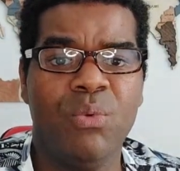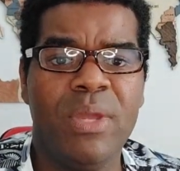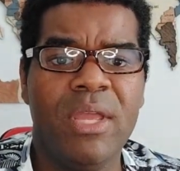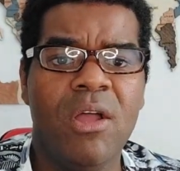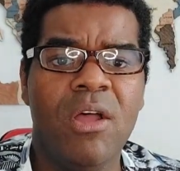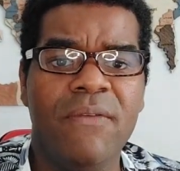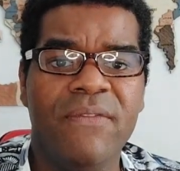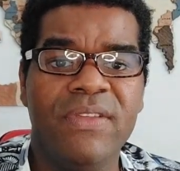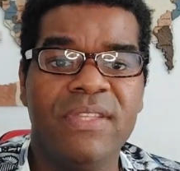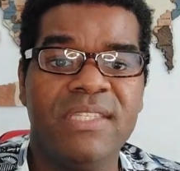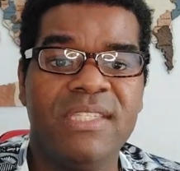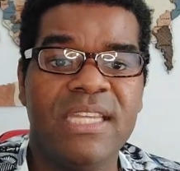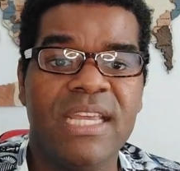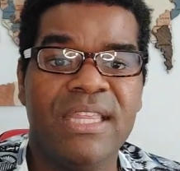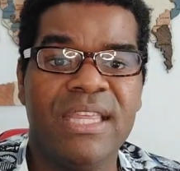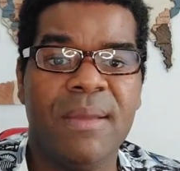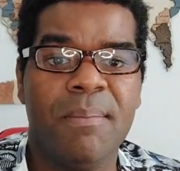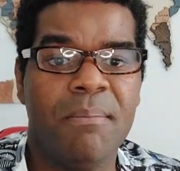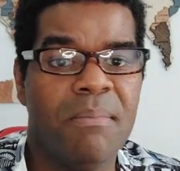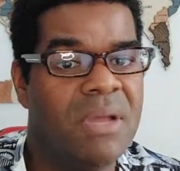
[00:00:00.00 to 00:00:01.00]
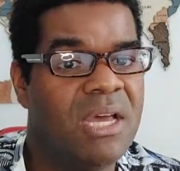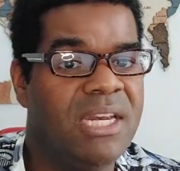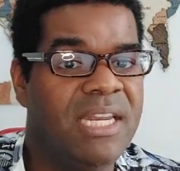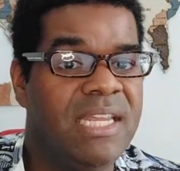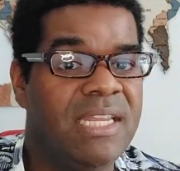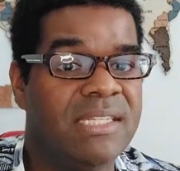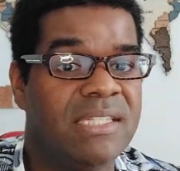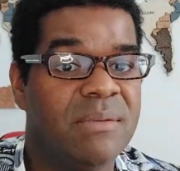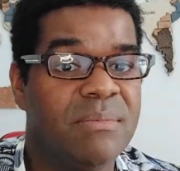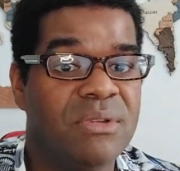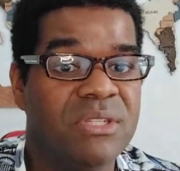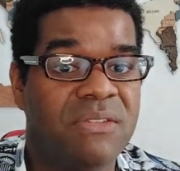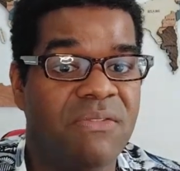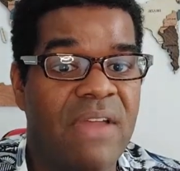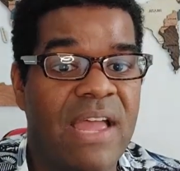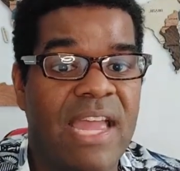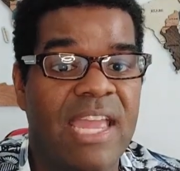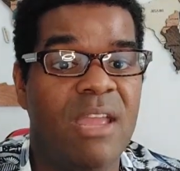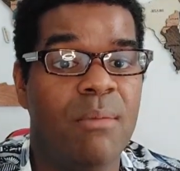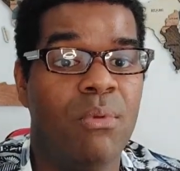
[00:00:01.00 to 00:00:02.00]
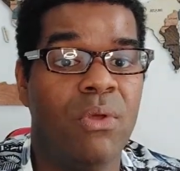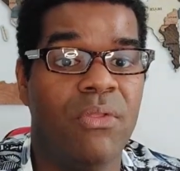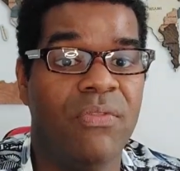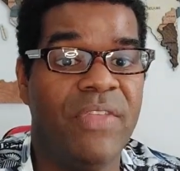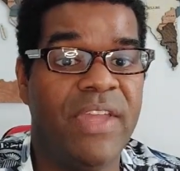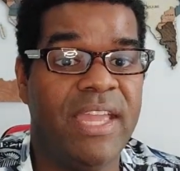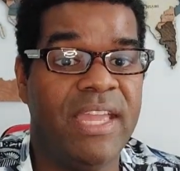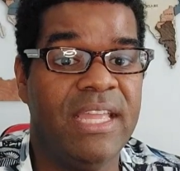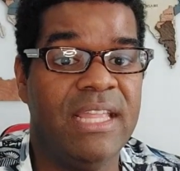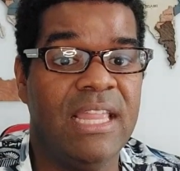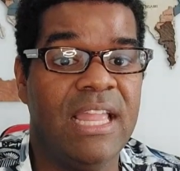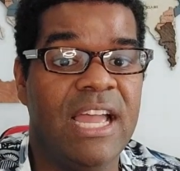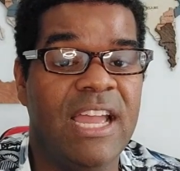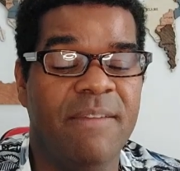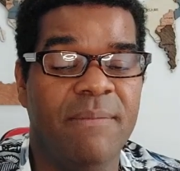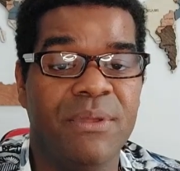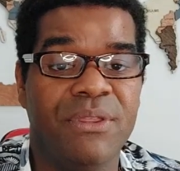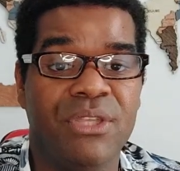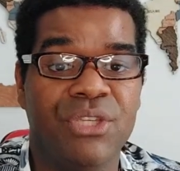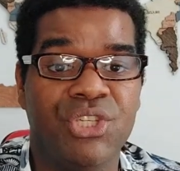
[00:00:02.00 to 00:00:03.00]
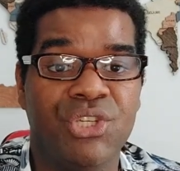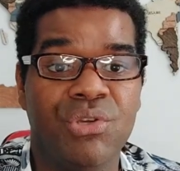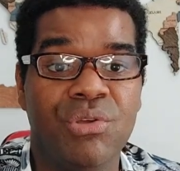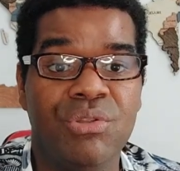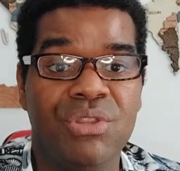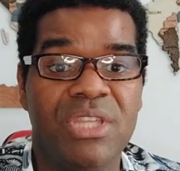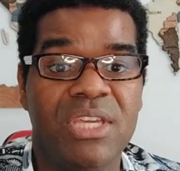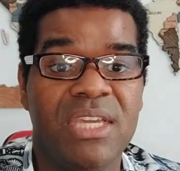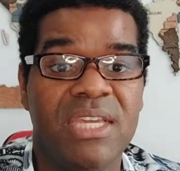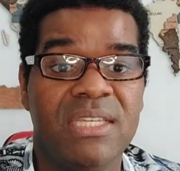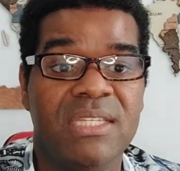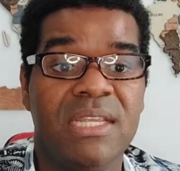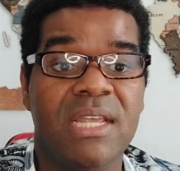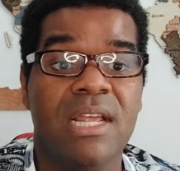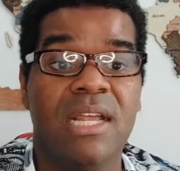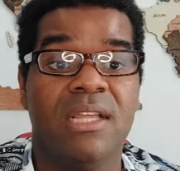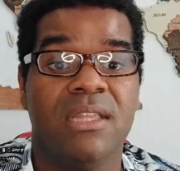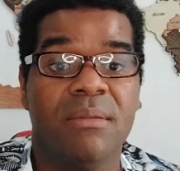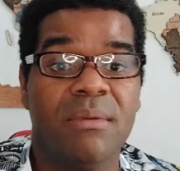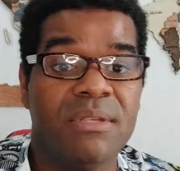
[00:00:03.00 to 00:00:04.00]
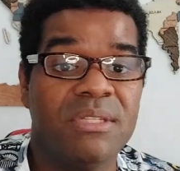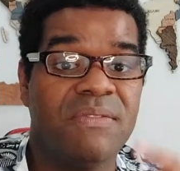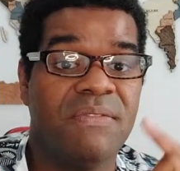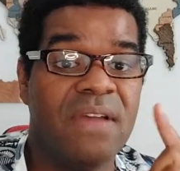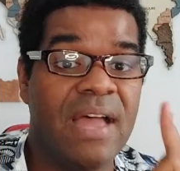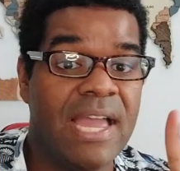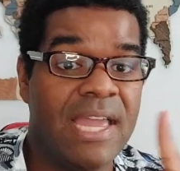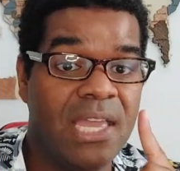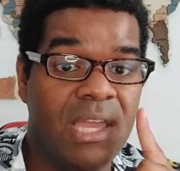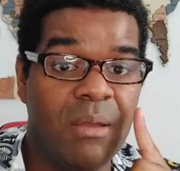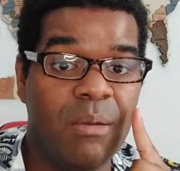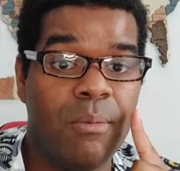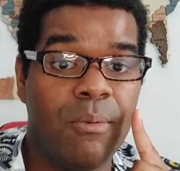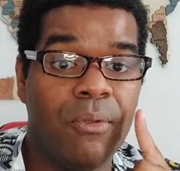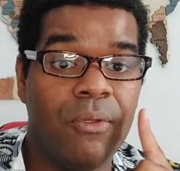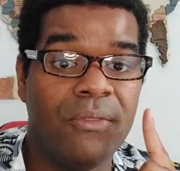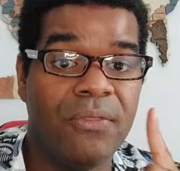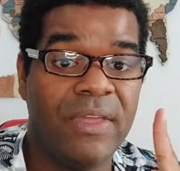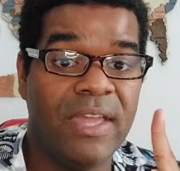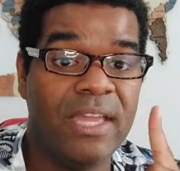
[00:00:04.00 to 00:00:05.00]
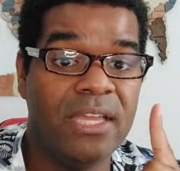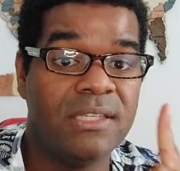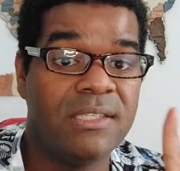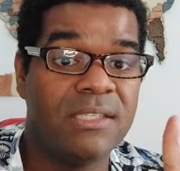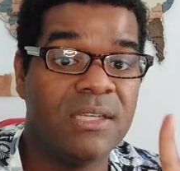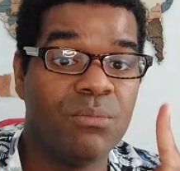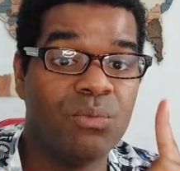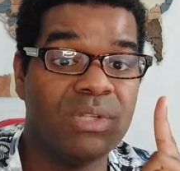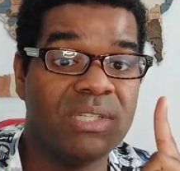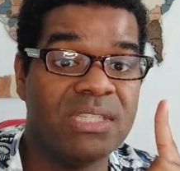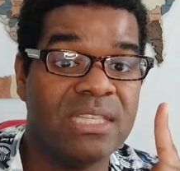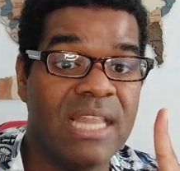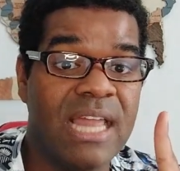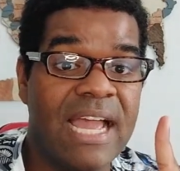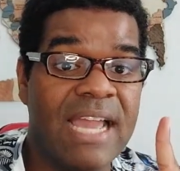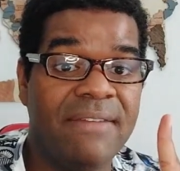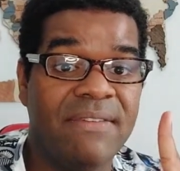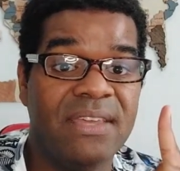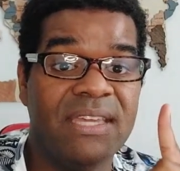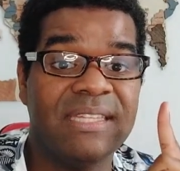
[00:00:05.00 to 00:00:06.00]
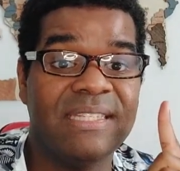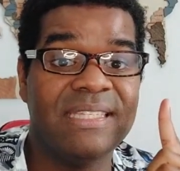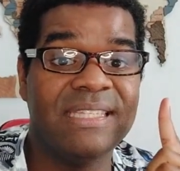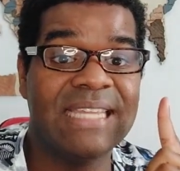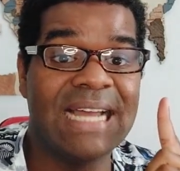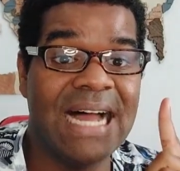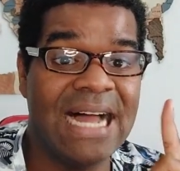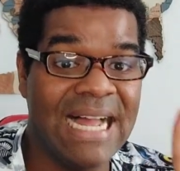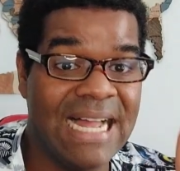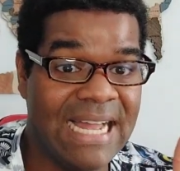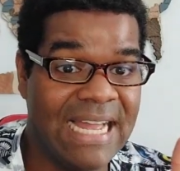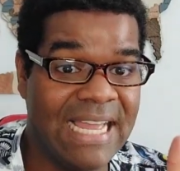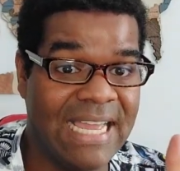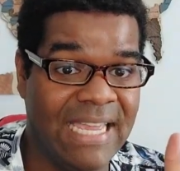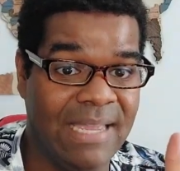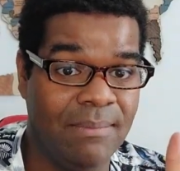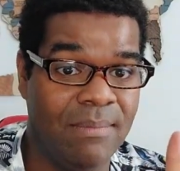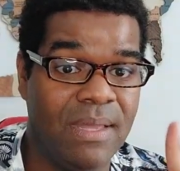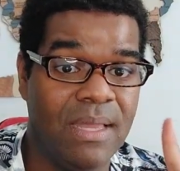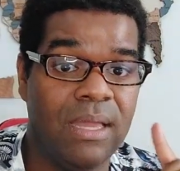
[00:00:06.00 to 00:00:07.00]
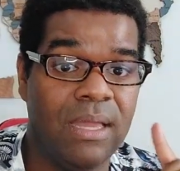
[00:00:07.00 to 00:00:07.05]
We often say that money is the most valuable thing in life, but the truth is, the most valuable thing in someone's life is time.